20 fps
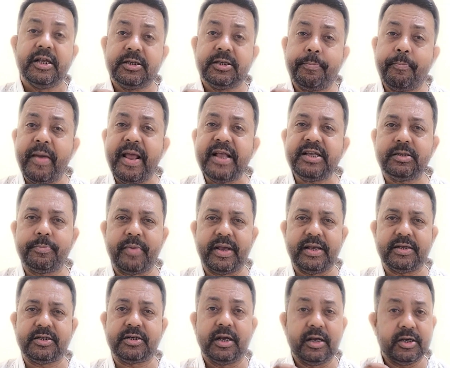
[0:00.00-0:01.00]
space
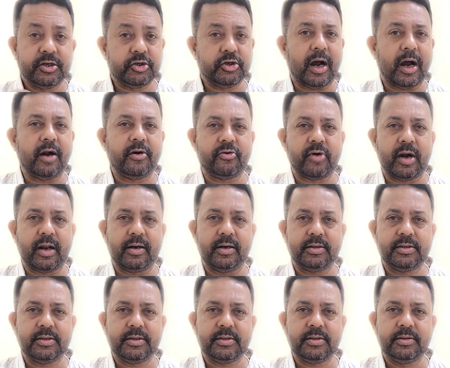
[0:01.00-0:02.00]
based star
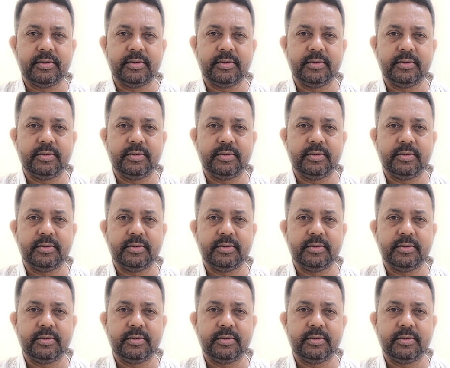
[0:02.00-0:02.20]
trackers.